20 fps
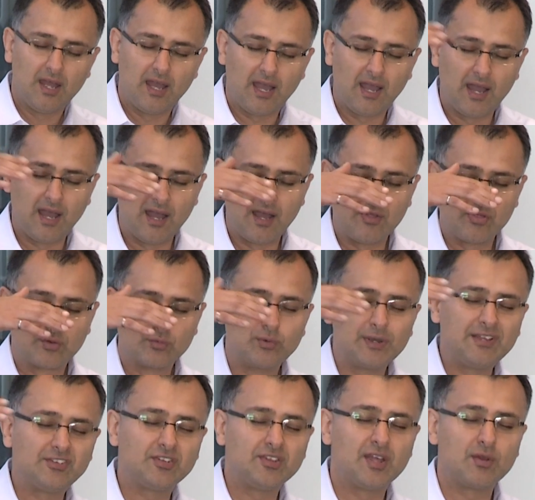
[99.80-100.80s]
the
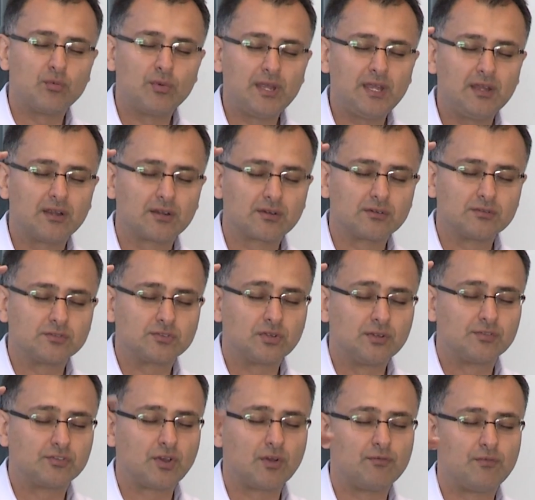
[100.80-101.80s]
reason that we are sort
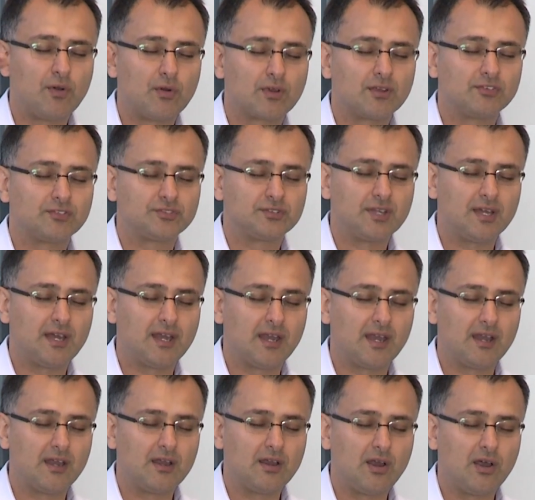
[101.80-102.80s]
of so focused
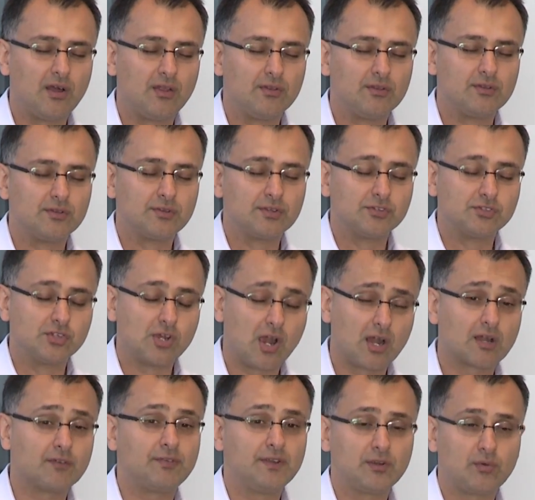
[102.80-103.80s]
on the
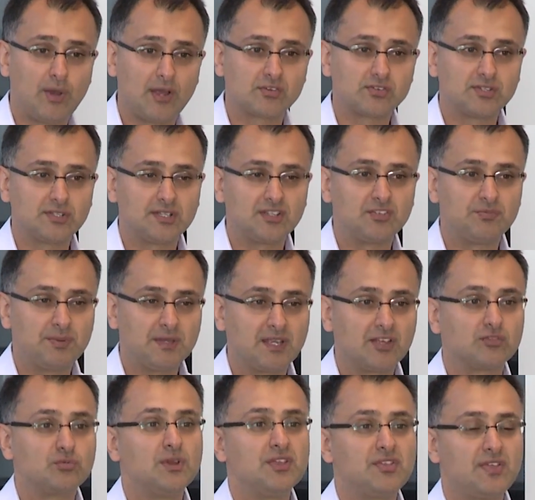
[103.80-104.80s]
geography question is
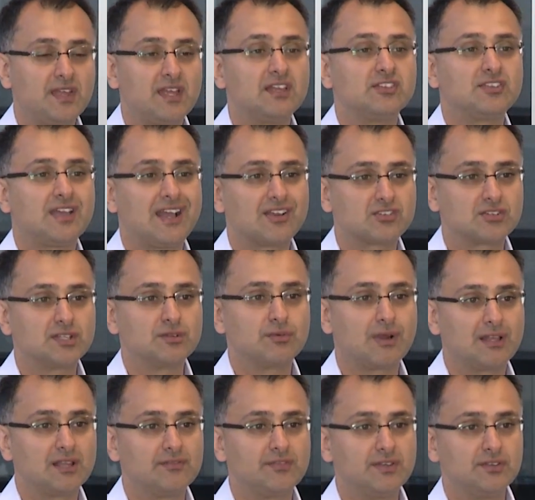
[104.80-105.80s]
because we think it's actually
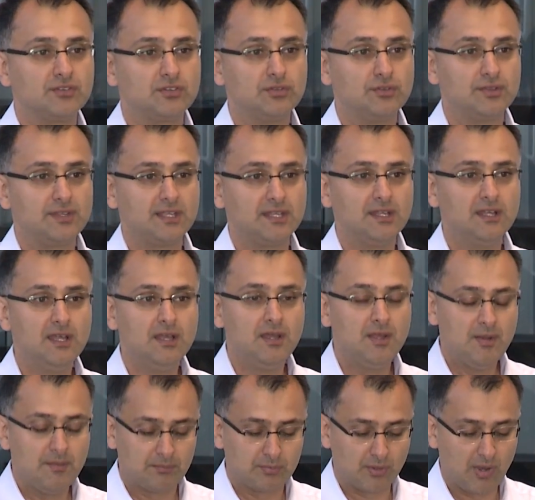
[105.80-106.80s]
relevant to the
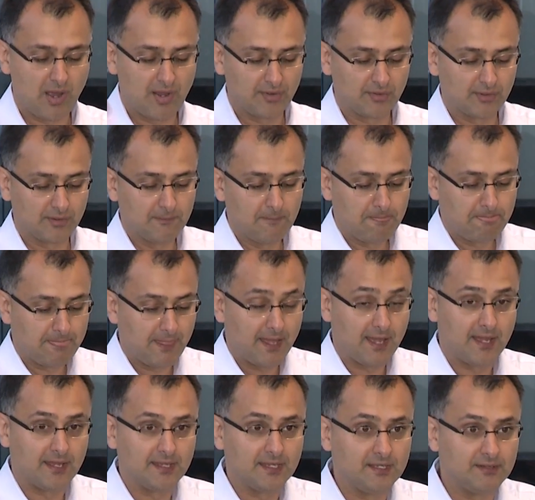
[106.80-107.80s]
broader
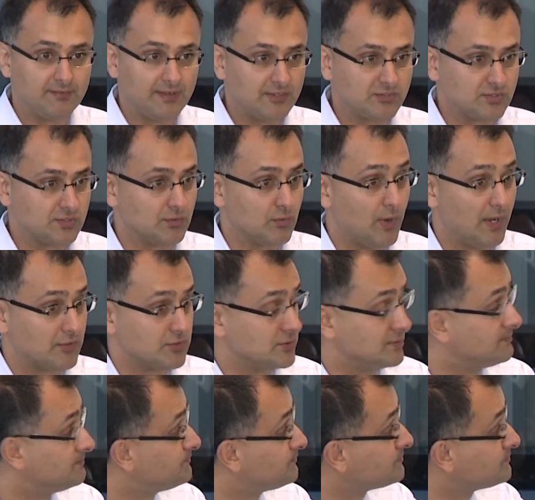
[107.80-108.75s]
innovation question.